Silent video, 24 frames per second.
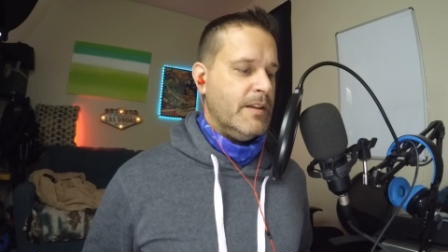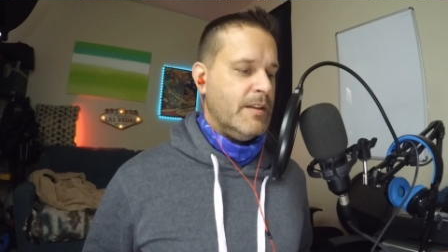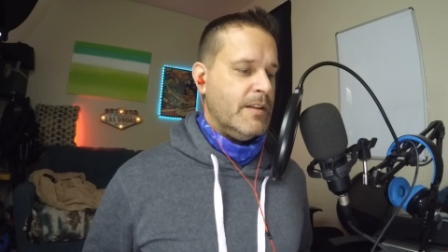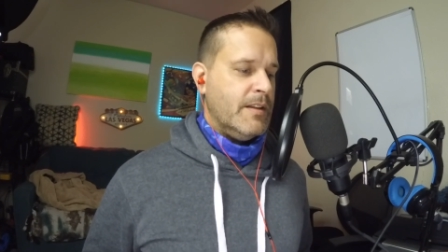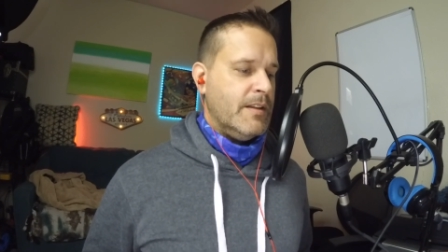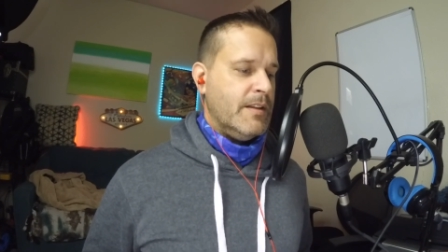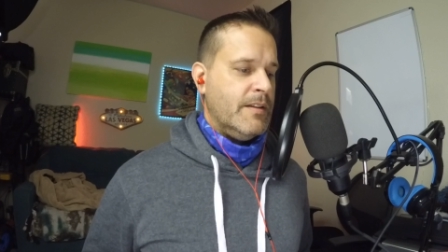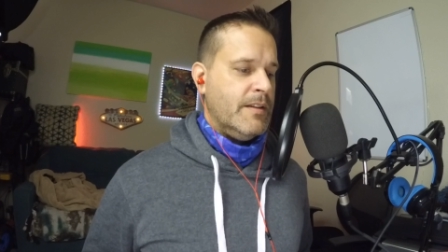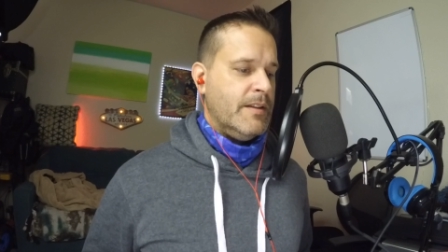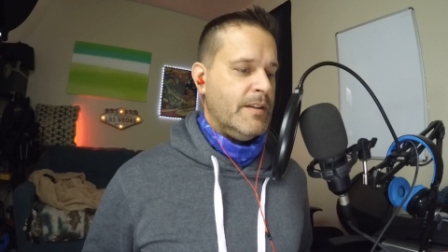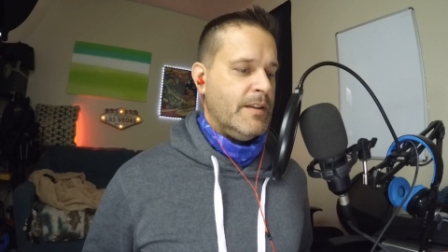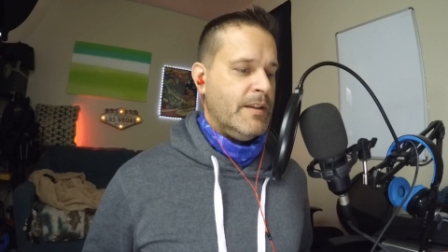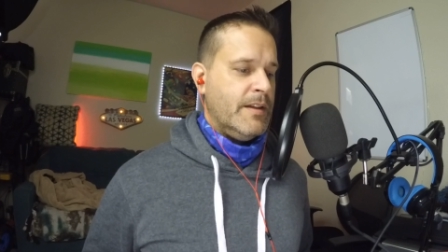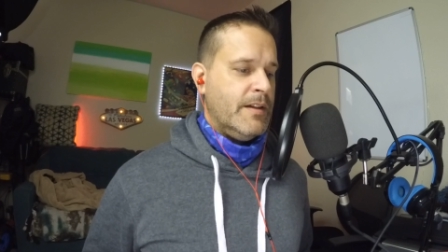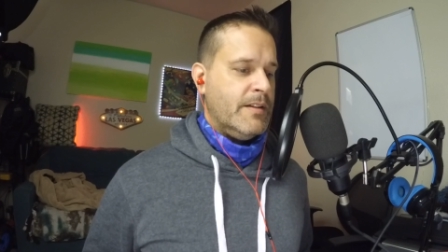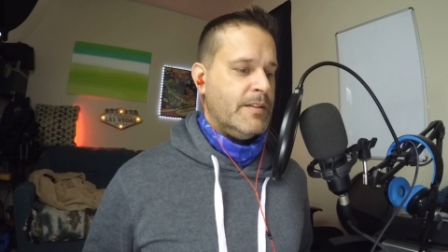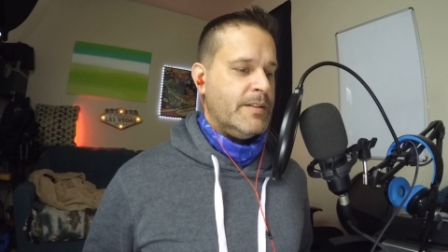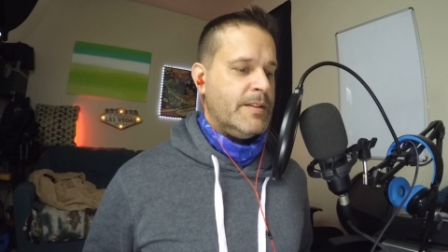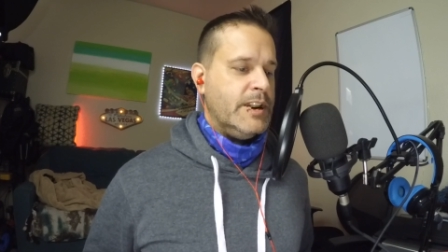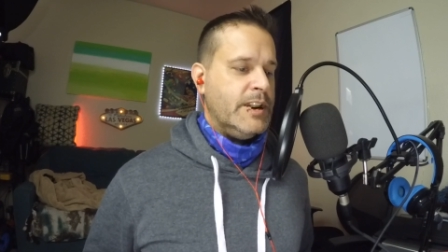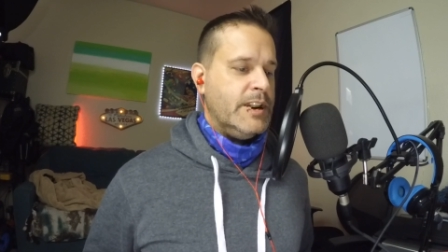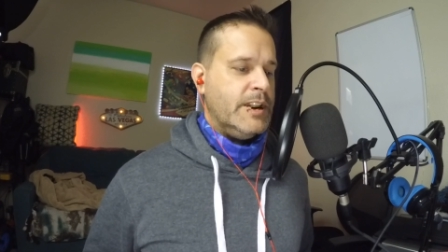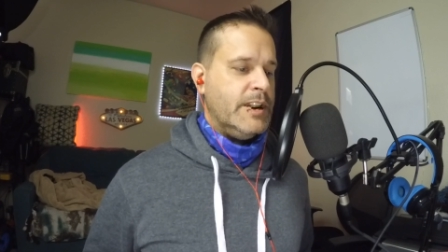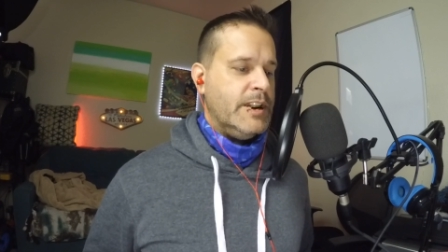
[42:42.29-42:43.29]
the
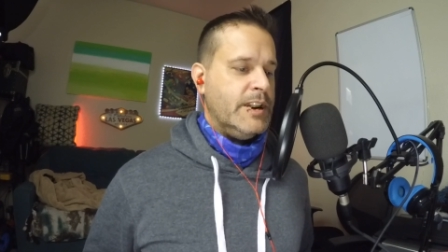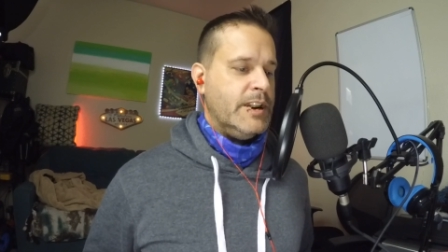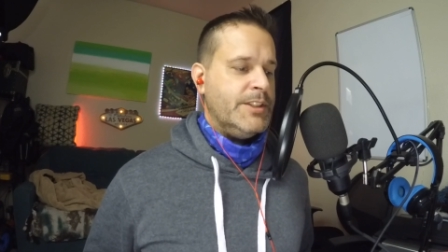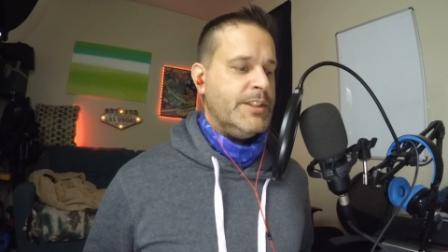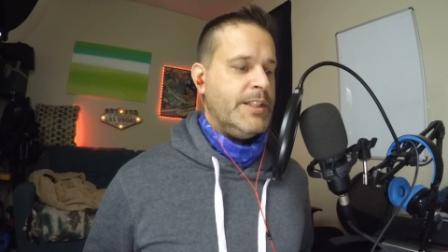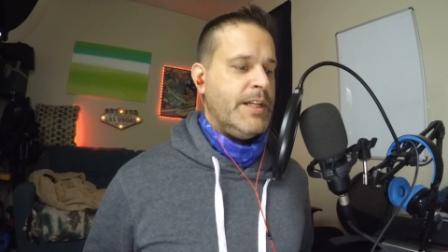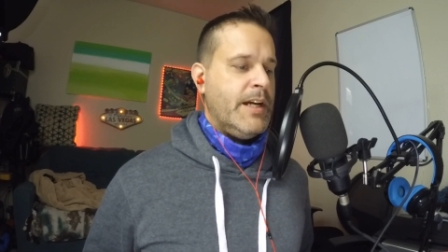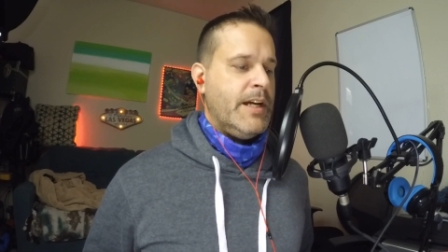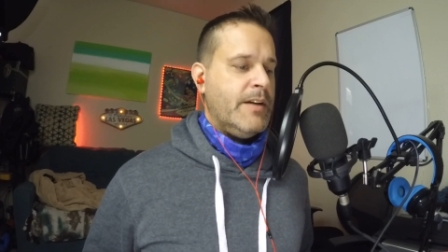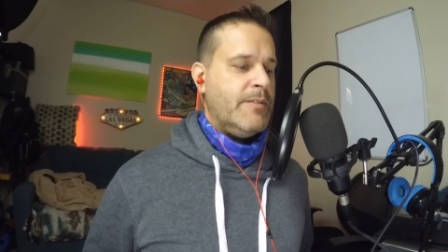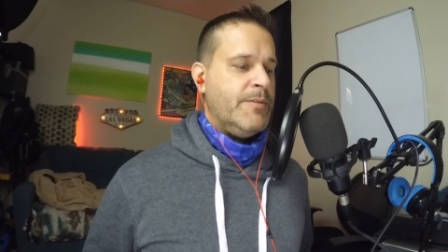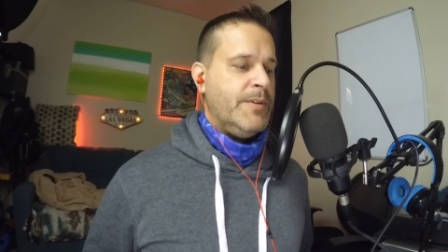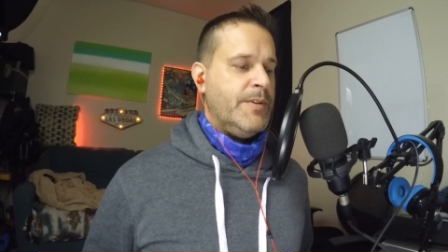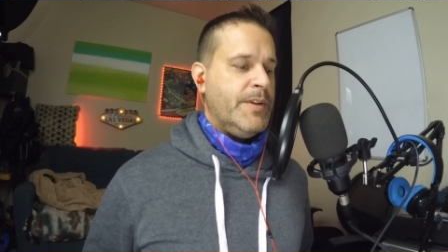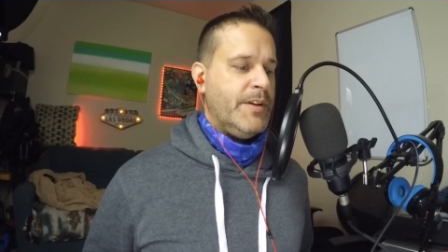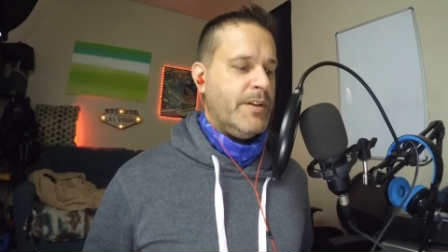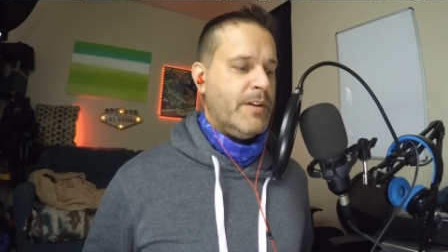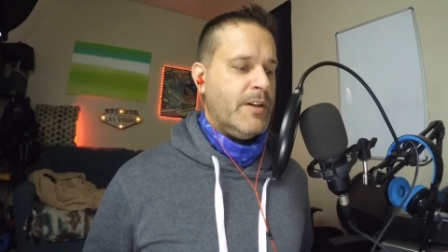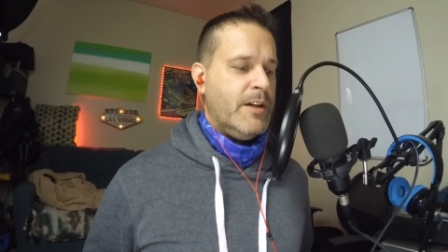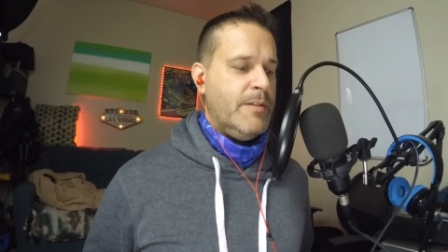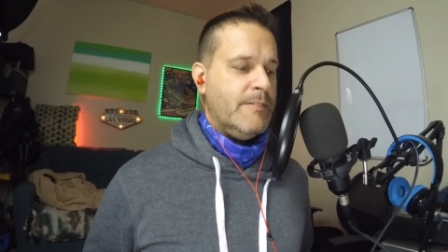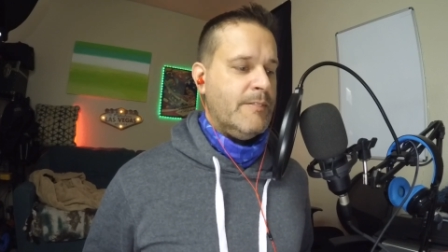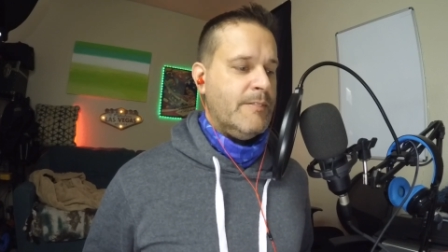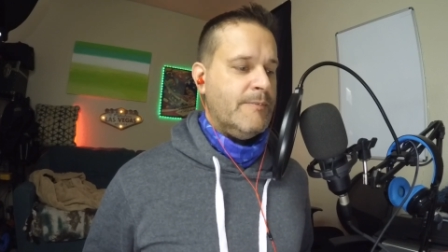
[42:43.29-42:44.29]
temperature check when you
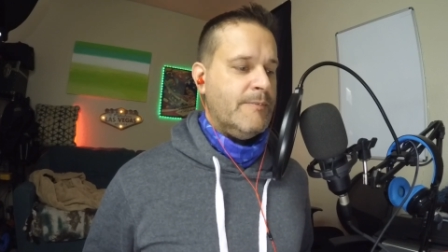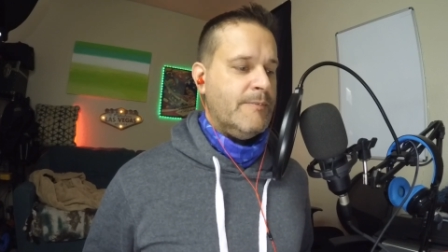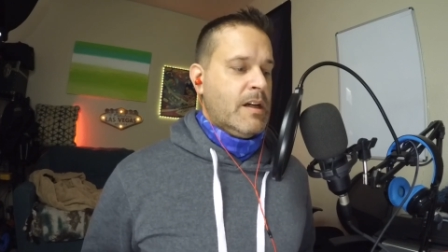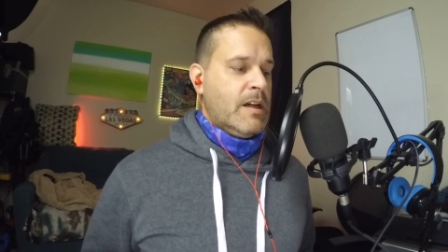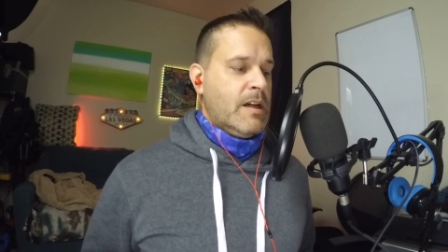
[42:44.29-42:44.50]
come in.